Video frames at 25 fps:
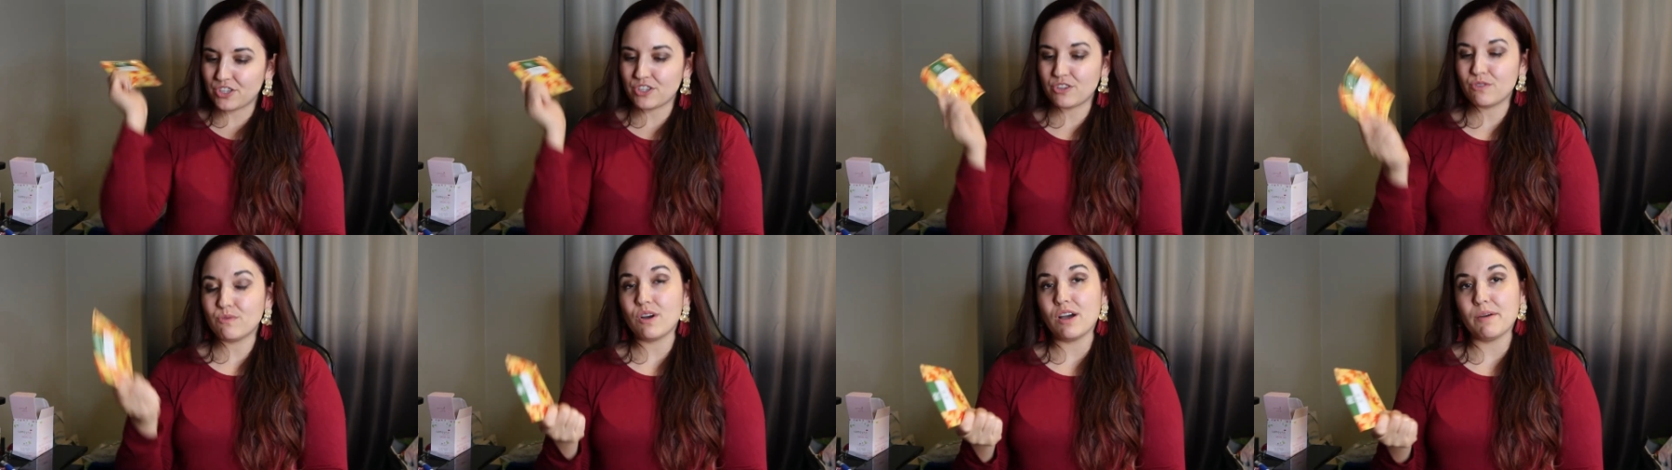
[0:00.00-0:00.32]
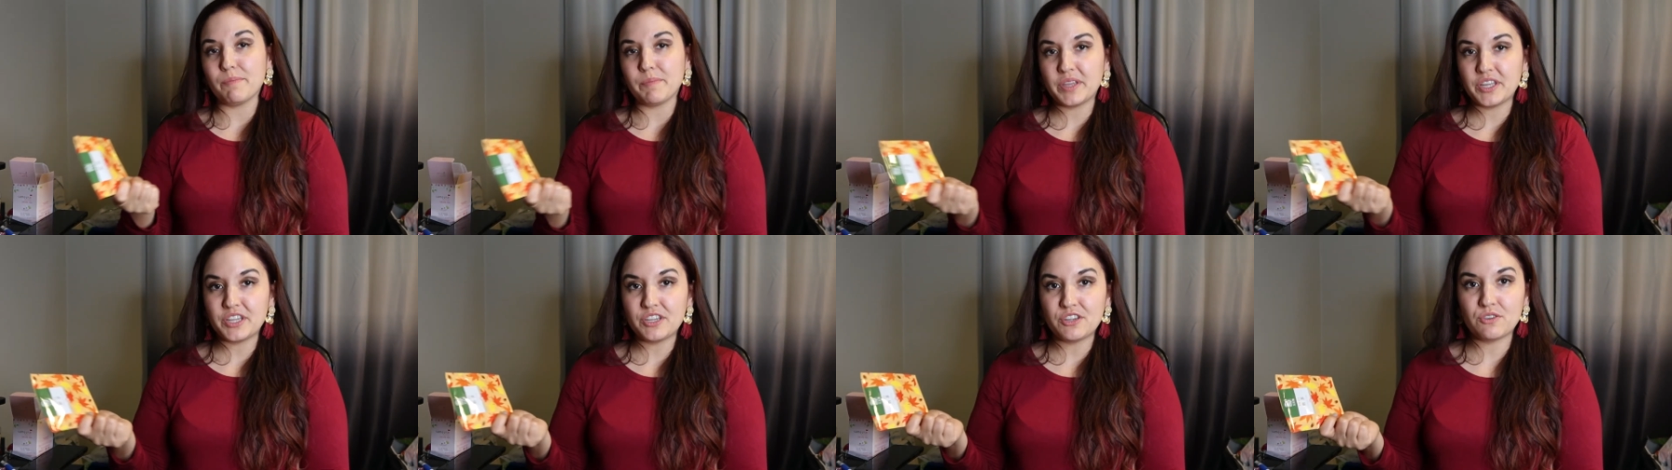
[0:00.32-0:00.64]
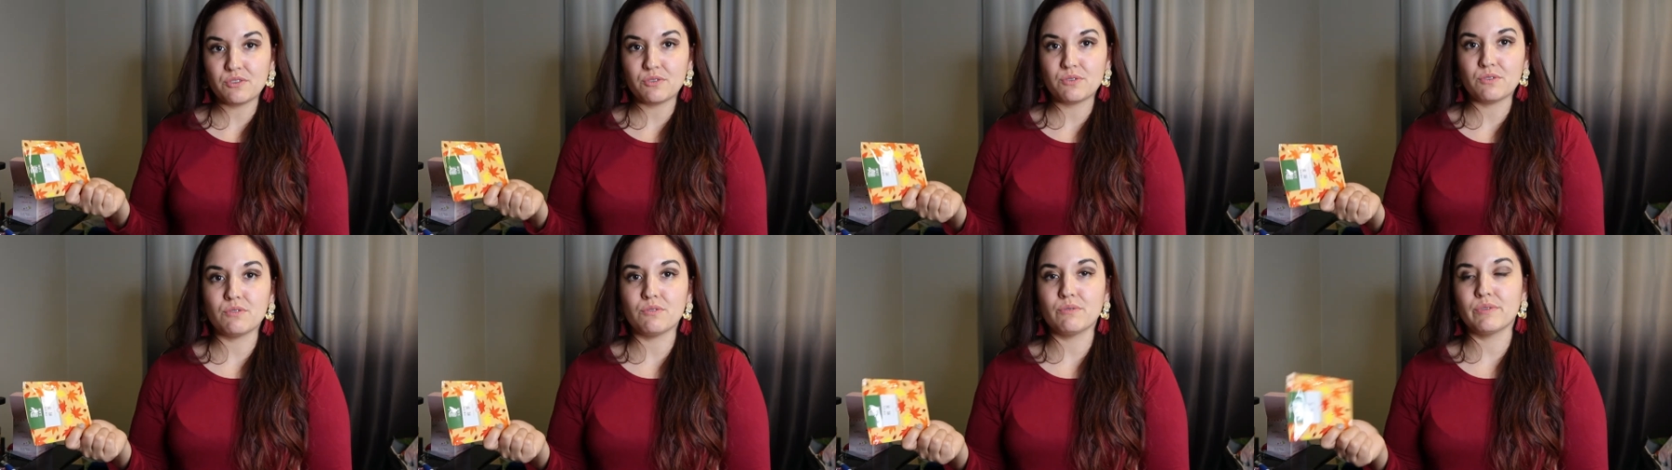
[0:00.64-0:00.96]
do you want me
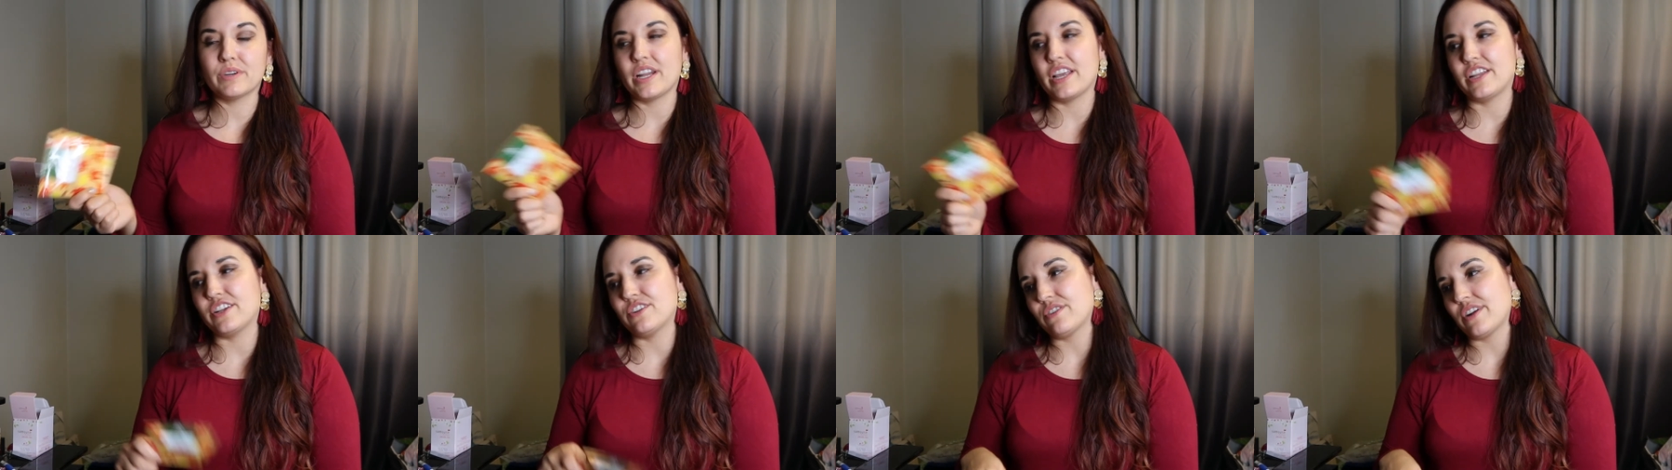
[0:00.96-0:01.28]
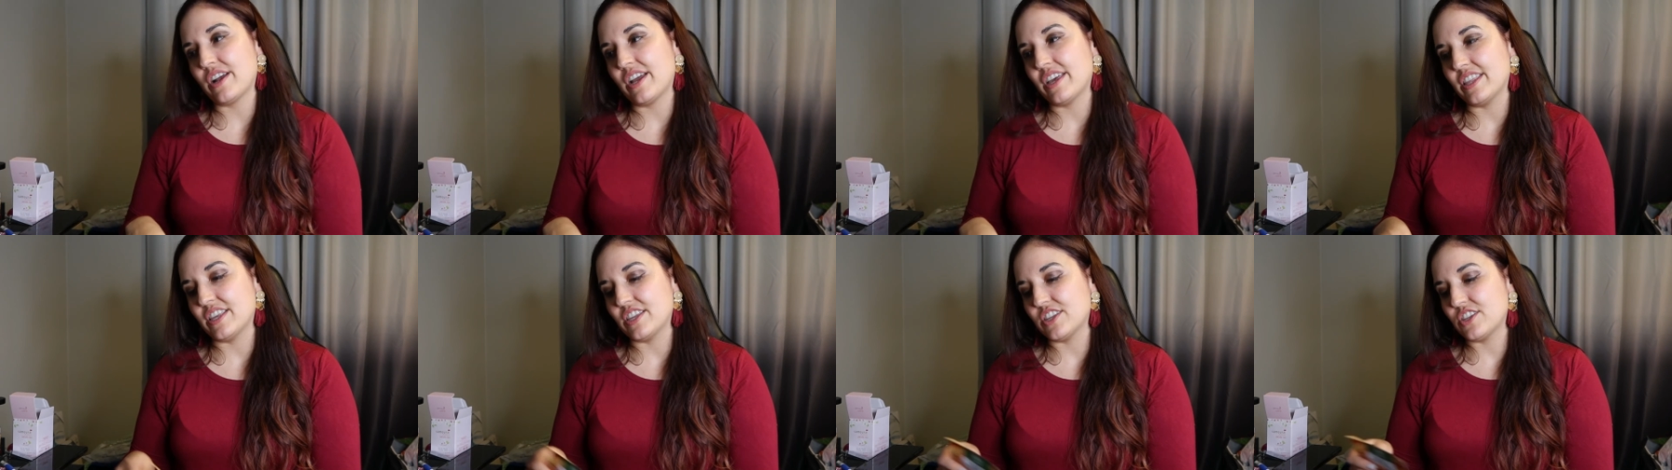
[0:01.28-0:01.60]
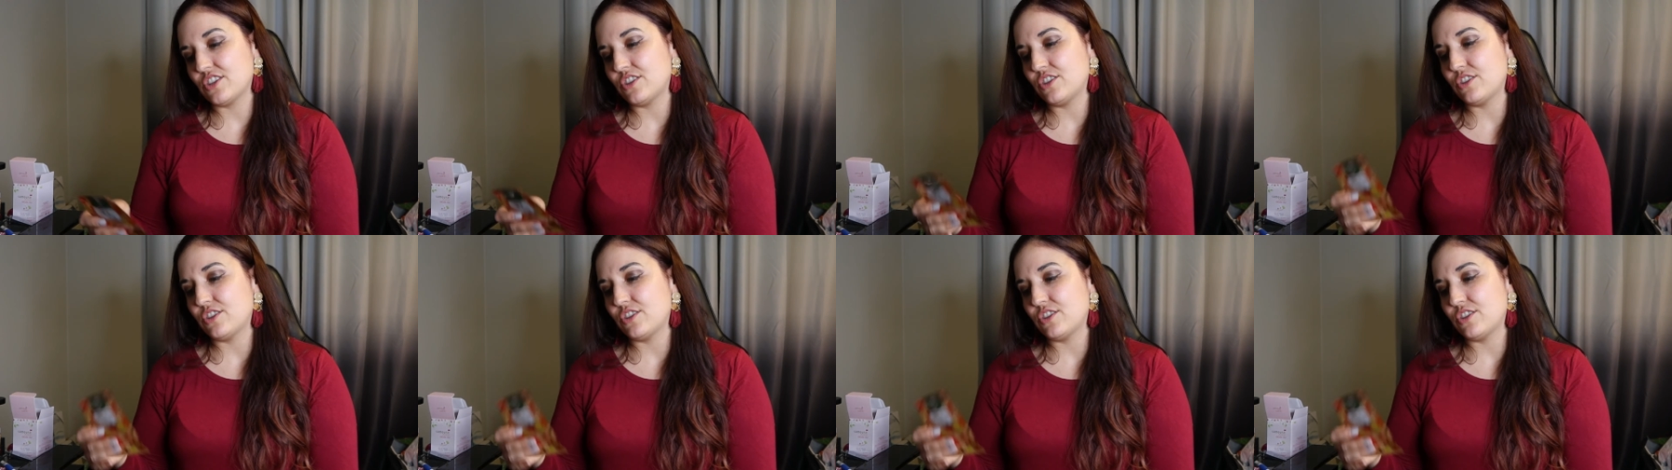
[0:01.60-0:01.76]
to, when I try this,